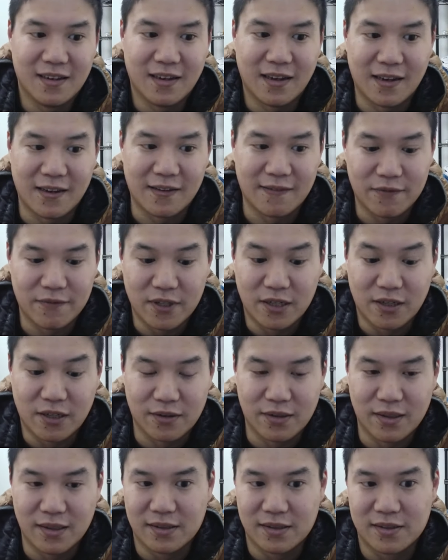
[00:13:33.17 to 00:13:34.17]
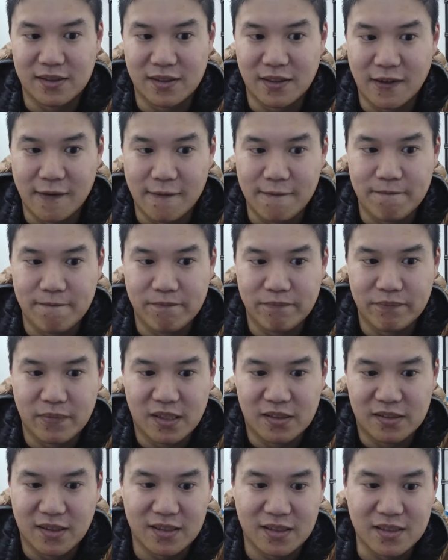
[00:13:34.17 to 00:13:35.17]
and it's
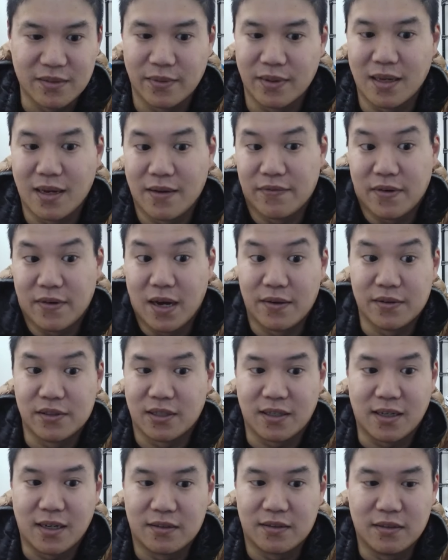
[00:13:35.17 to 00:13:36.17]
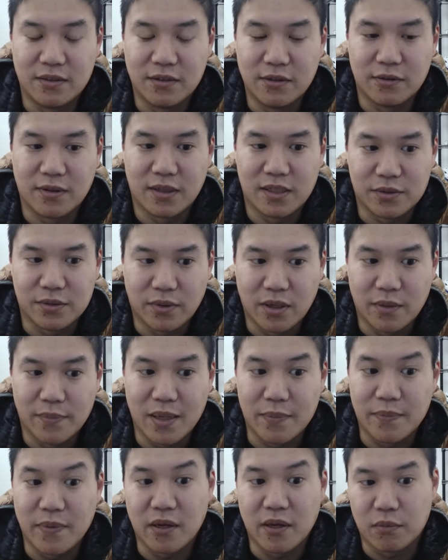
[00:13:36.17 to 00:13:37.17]
not something that I've stuck out to do. I just want to
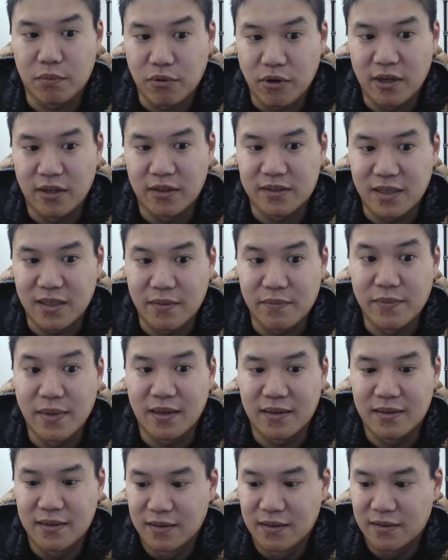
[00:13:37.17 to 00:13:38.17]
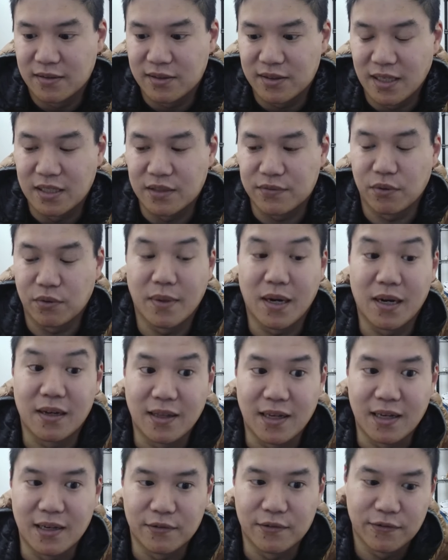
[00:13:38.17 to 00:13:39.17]
make better products that make sense for my
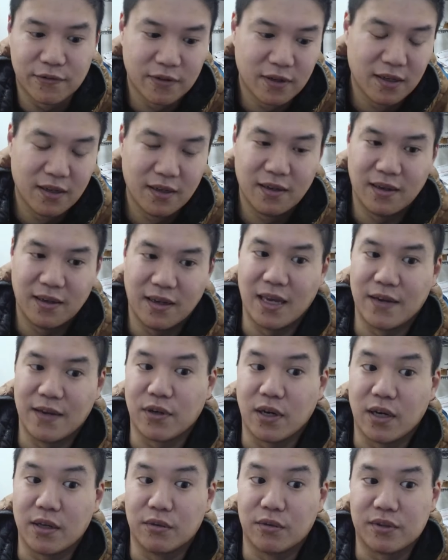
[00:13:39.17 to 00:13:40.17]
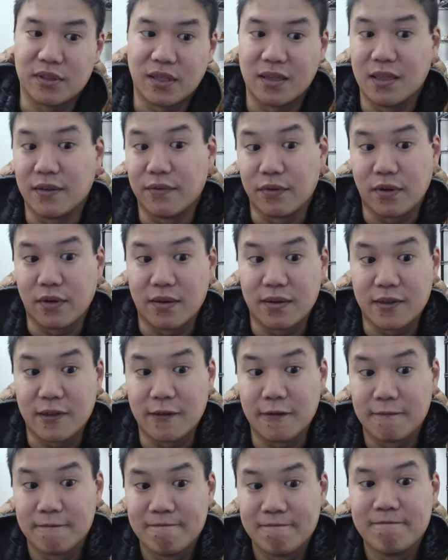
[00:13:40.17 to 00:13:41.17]
life and for others that live around here.